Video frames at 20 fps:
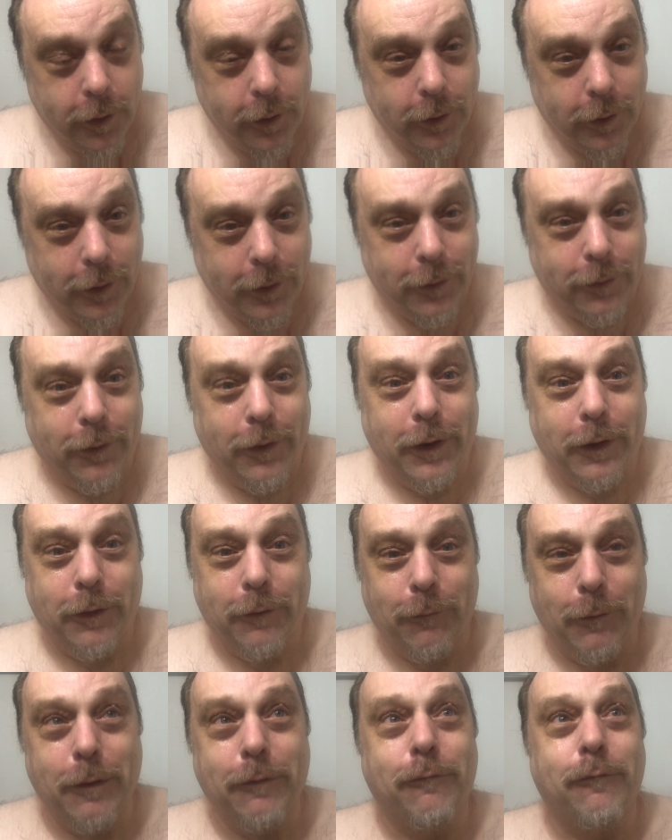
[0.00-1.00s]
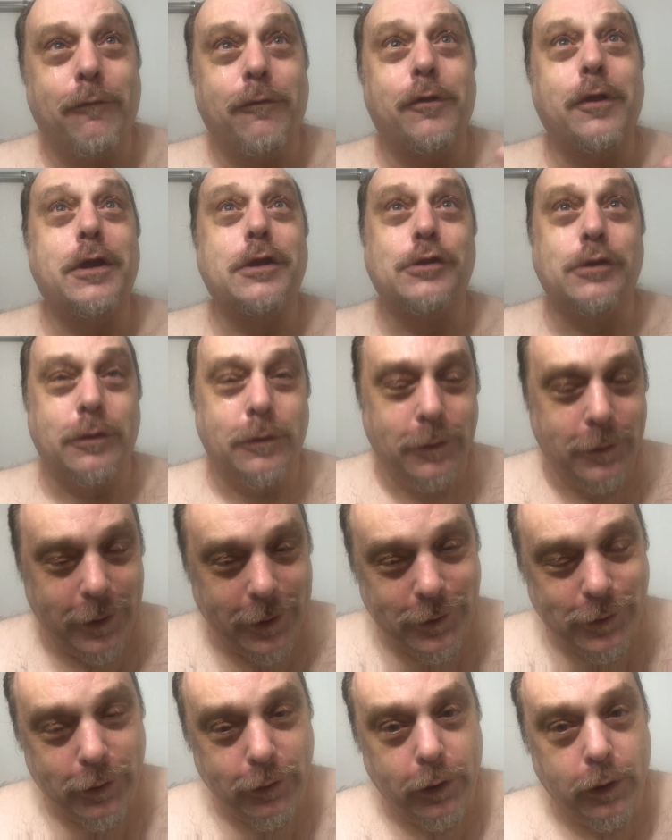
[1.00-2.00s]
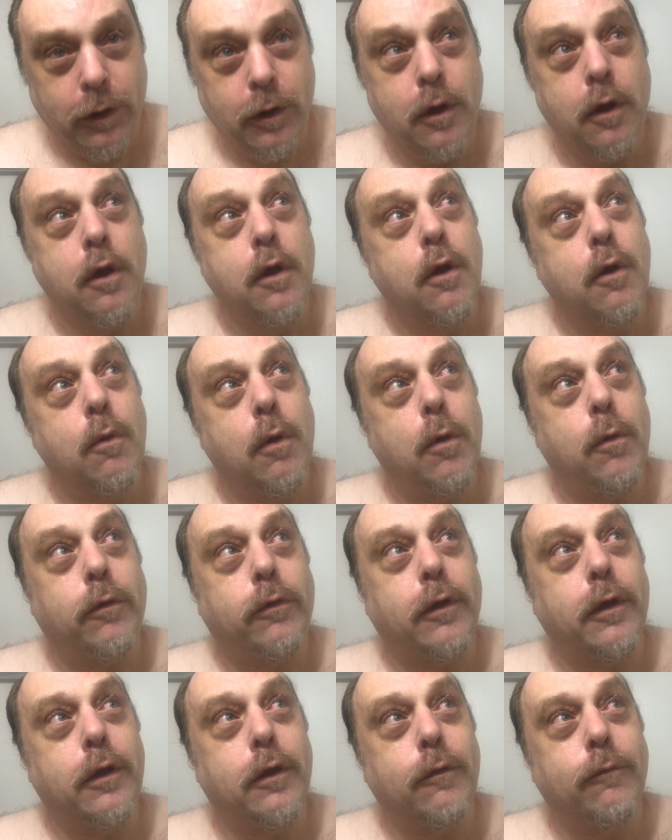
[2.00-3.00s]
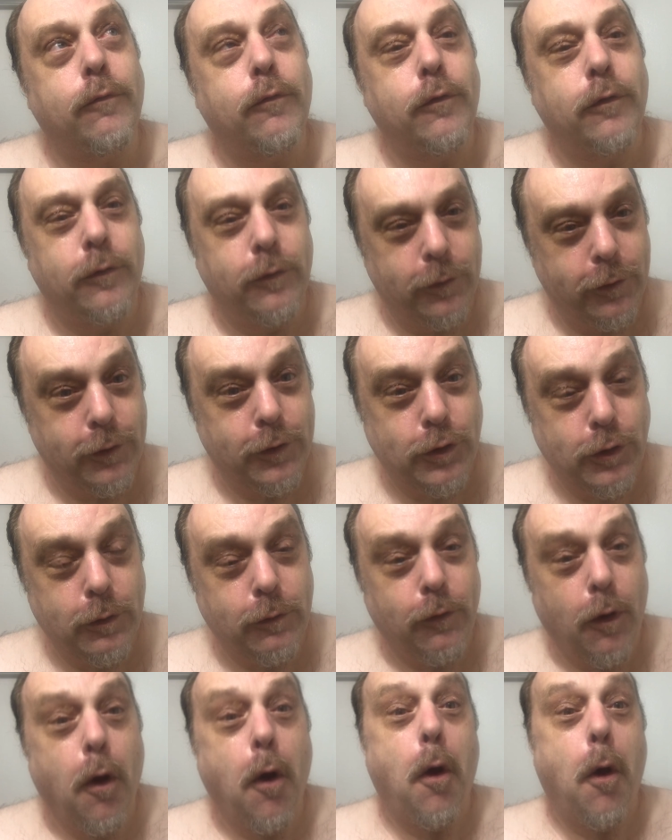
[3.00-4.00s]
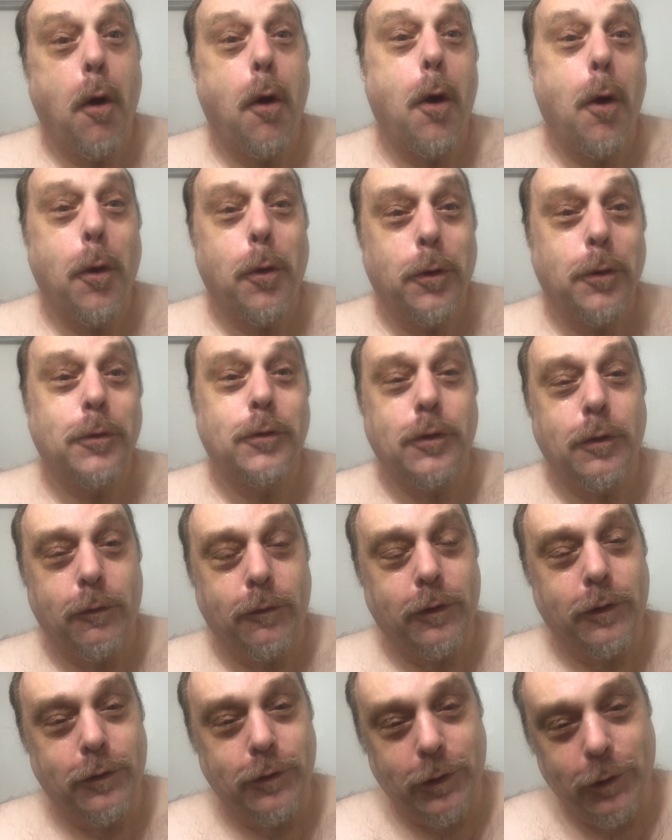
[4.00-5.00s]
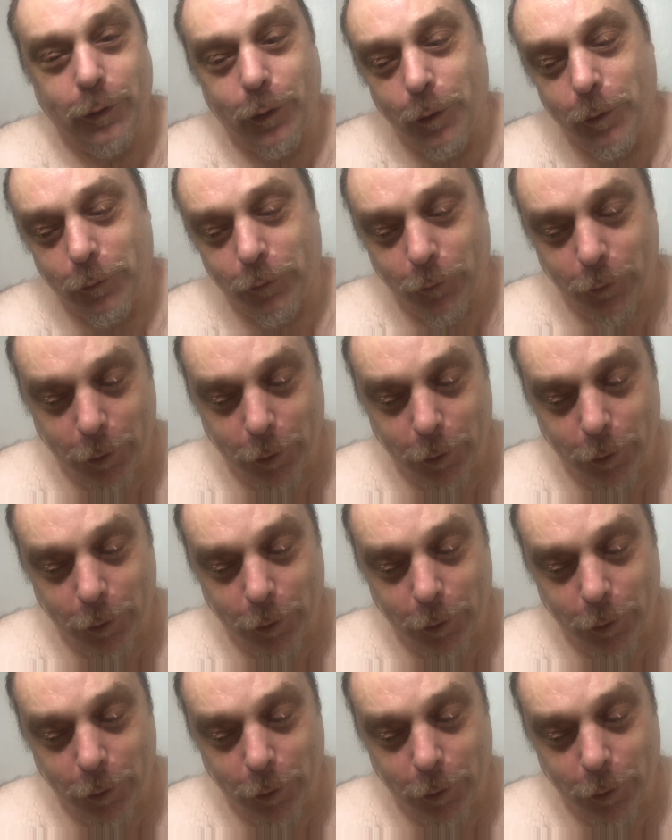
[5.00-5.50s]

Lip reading: And that's like a revelation. And then she's like, what was I here for? The shoes. Oh, new shoes. And she goes